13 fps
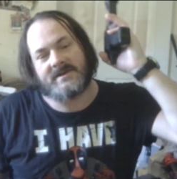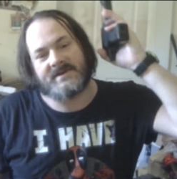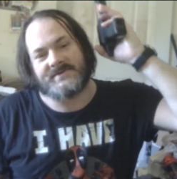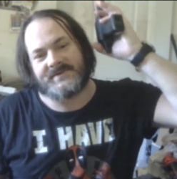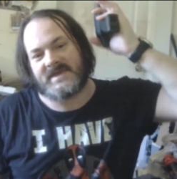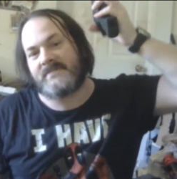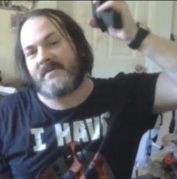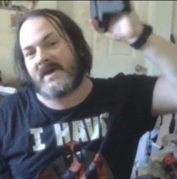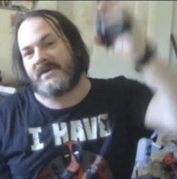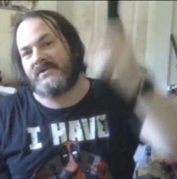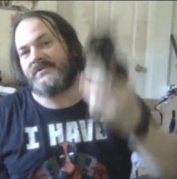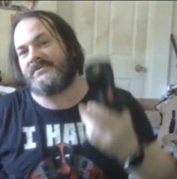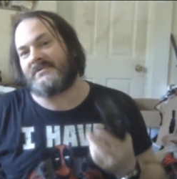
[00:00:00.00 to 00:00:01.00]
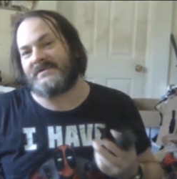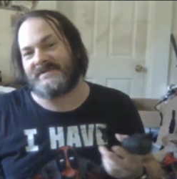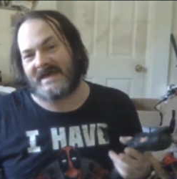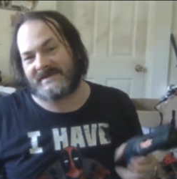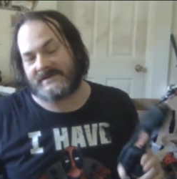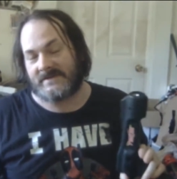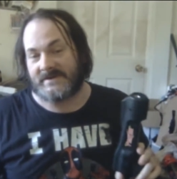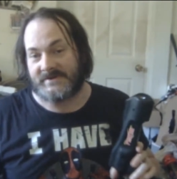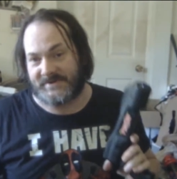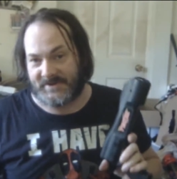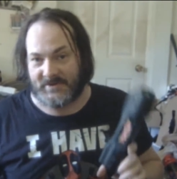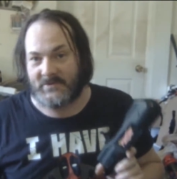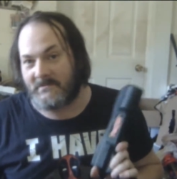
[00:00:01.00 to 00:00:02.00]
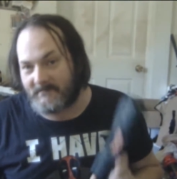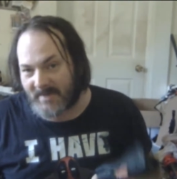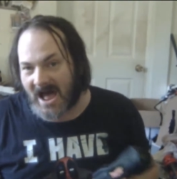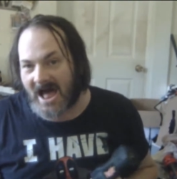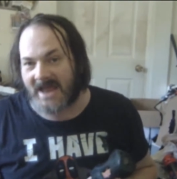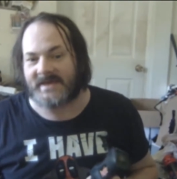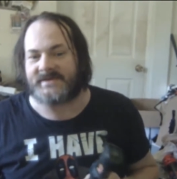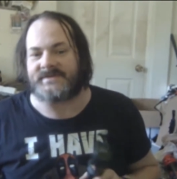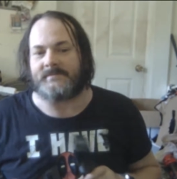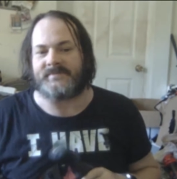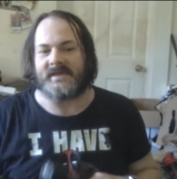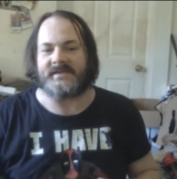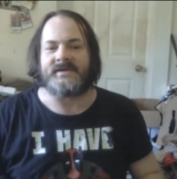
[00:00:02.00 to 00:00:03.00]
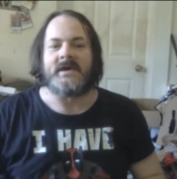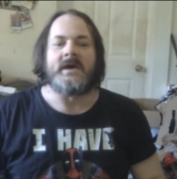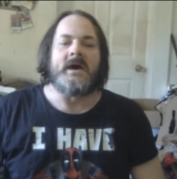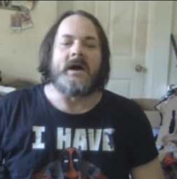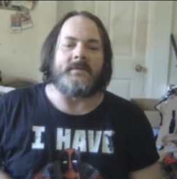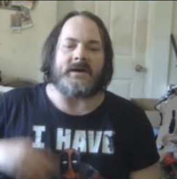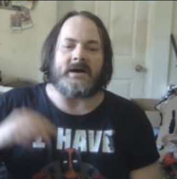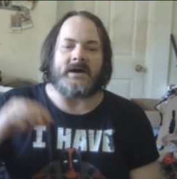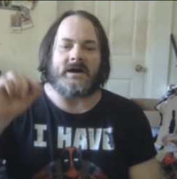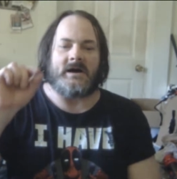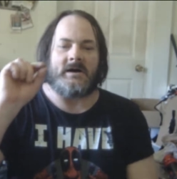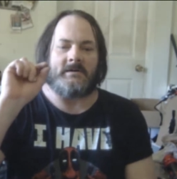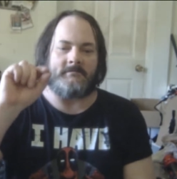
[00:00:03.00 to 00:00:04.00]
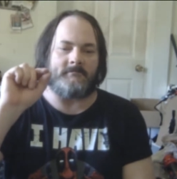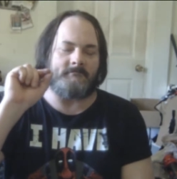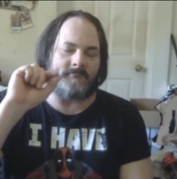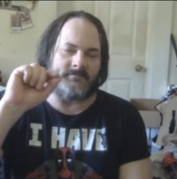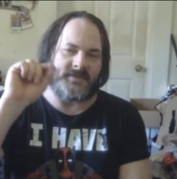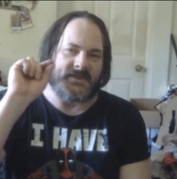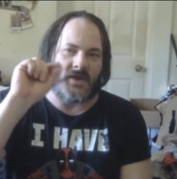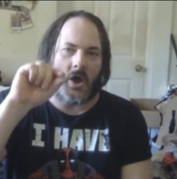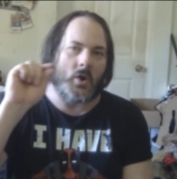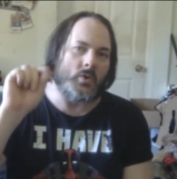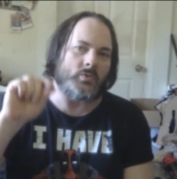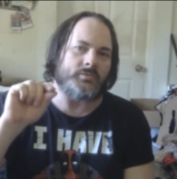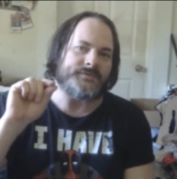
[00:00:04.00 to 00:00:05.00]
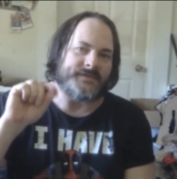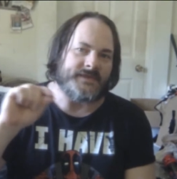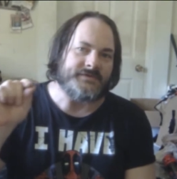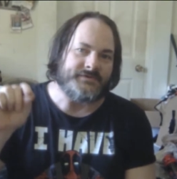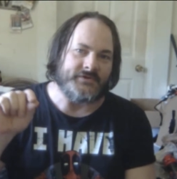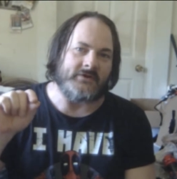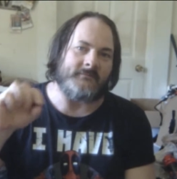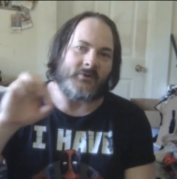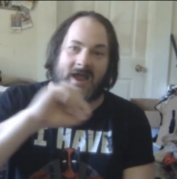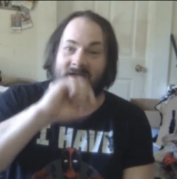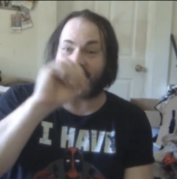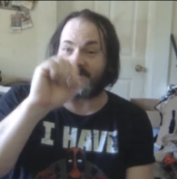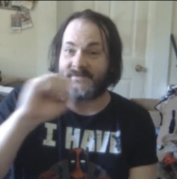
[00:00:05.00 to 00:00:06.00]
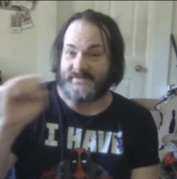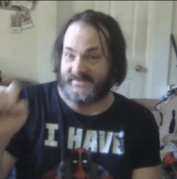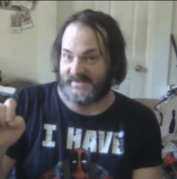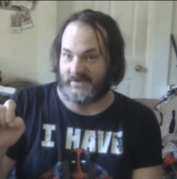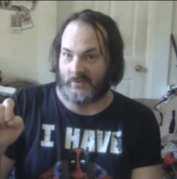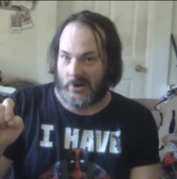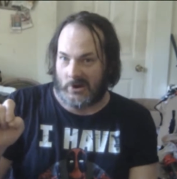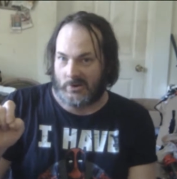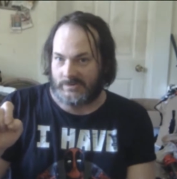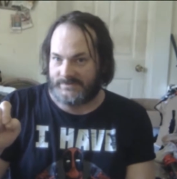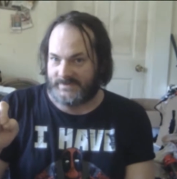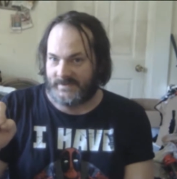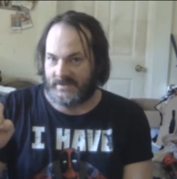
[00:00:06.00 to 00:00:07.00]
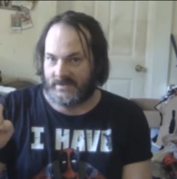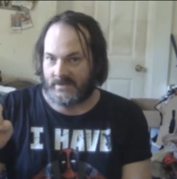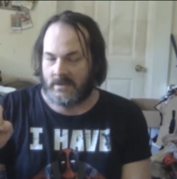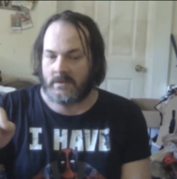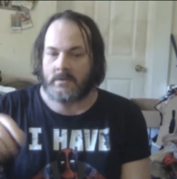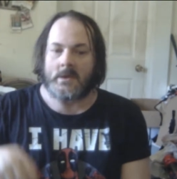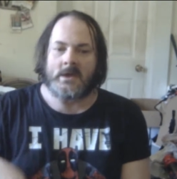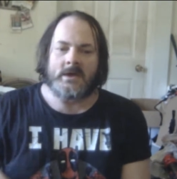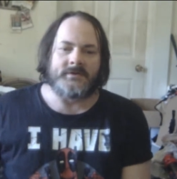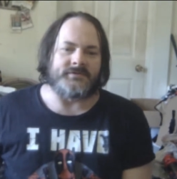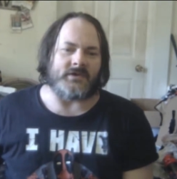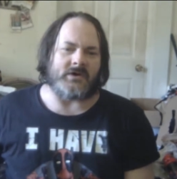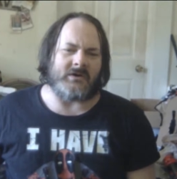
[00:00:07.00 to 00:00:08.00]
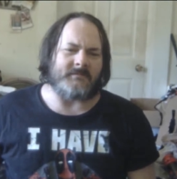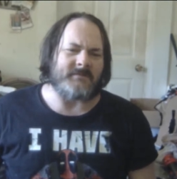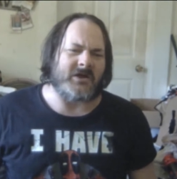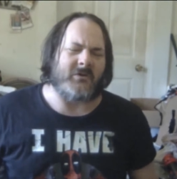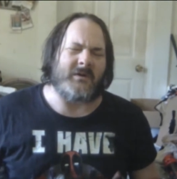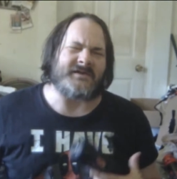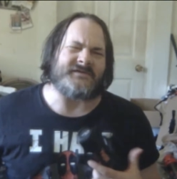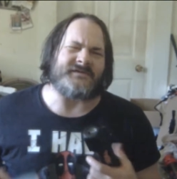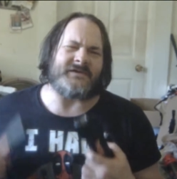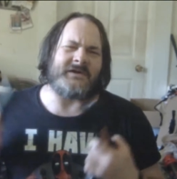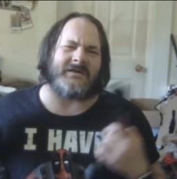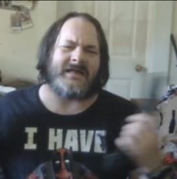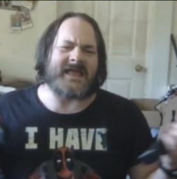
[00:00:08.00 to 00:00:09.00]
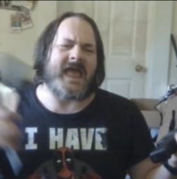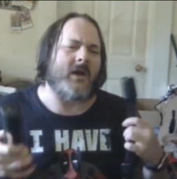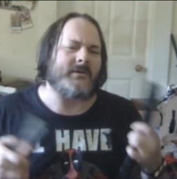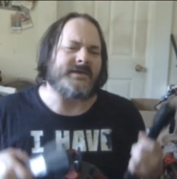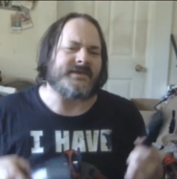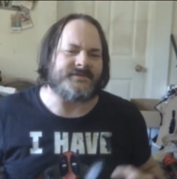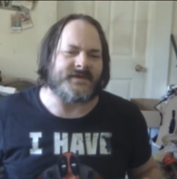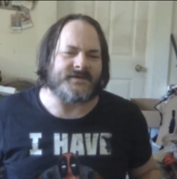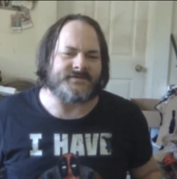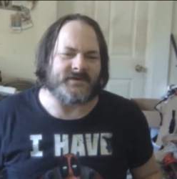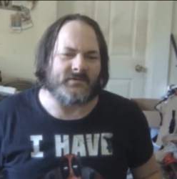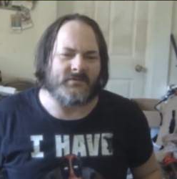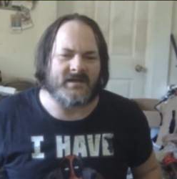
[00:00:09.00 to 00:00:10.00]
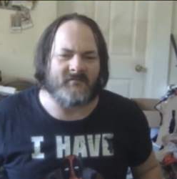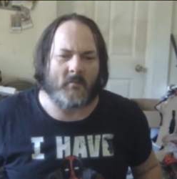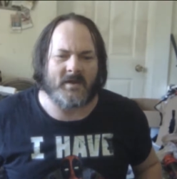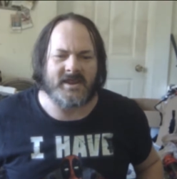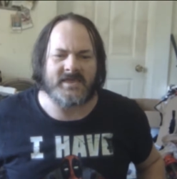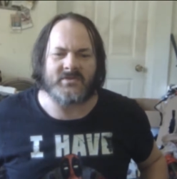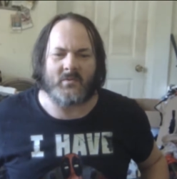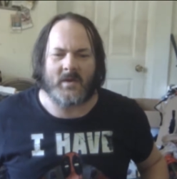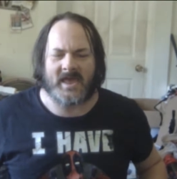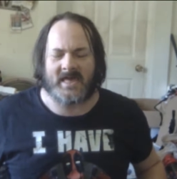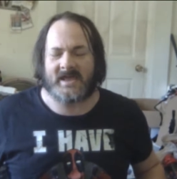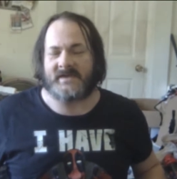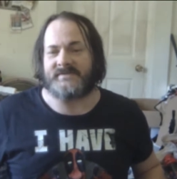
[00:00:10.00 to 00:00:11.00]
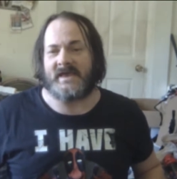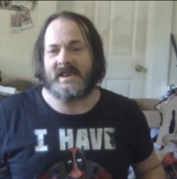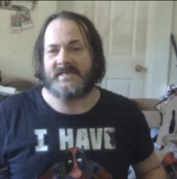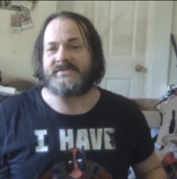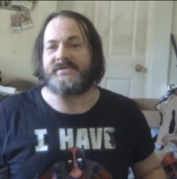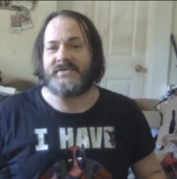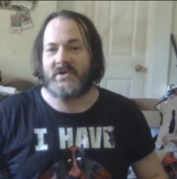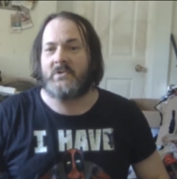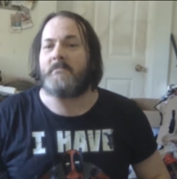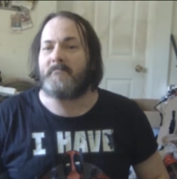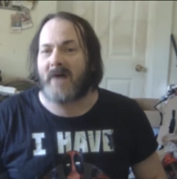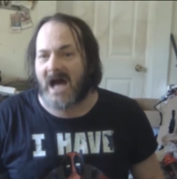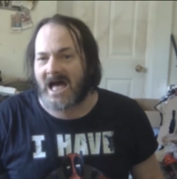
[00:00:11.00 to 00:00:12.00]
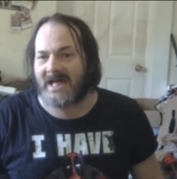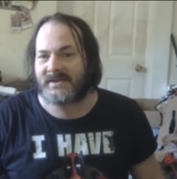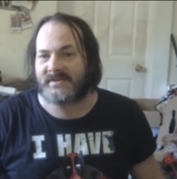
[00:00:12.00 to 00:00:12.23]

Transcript: eBay user is actually Doombot, except it's the O's in Doom are actually zeros. So I'm not quite sure like how he says it or whatever, but either way, like I said, it's Doombot,